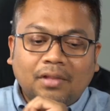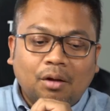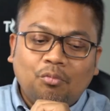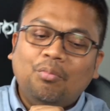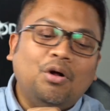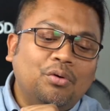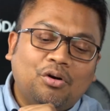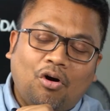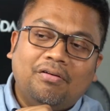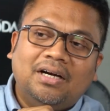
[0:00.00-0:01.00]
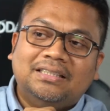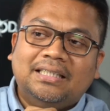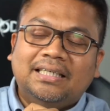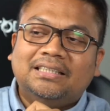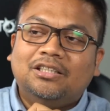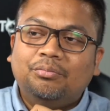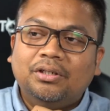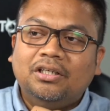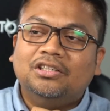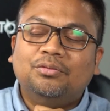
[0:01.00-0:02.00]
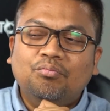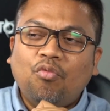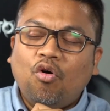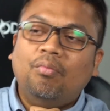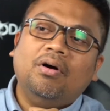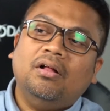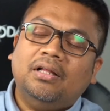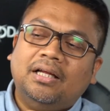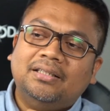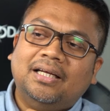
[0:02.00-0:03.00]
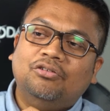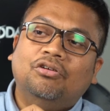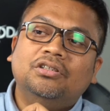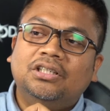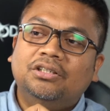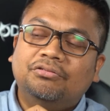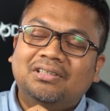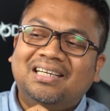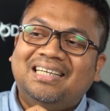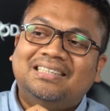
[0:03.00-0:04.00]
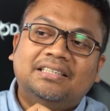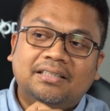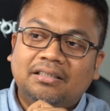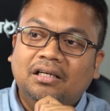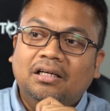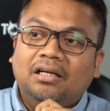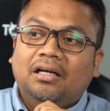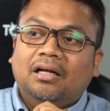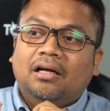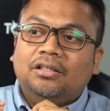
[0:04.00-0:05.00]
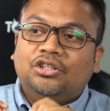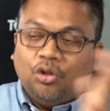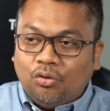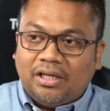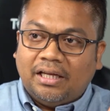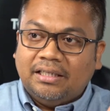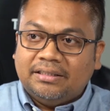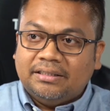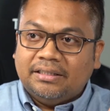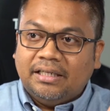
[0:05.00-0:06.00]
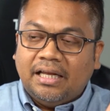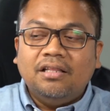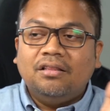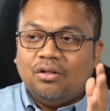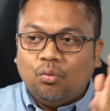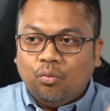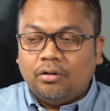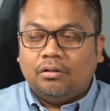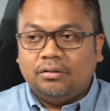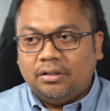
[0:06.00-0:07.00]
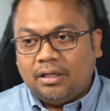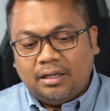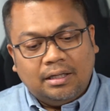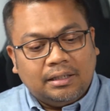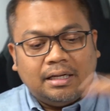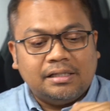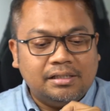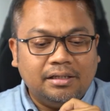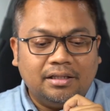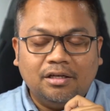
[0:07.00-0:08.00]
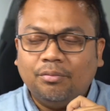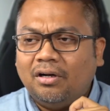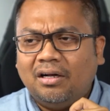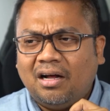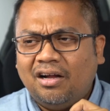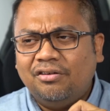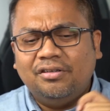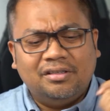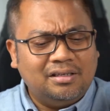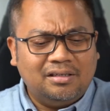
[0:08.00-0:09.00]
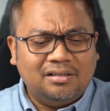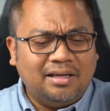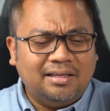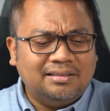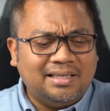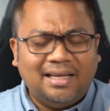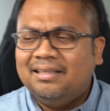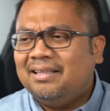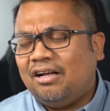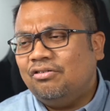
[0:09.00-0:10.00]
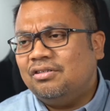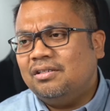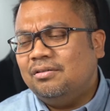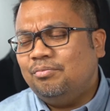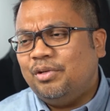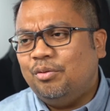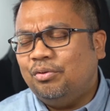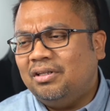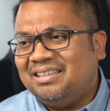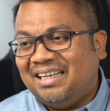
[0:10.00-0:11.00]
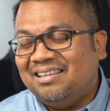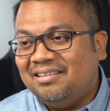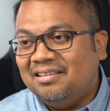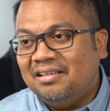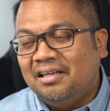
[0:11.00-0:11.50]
Mobile World Congress is the biggest mobile and technology-related showcase in the world. Last year, I think about 110,000 people attended,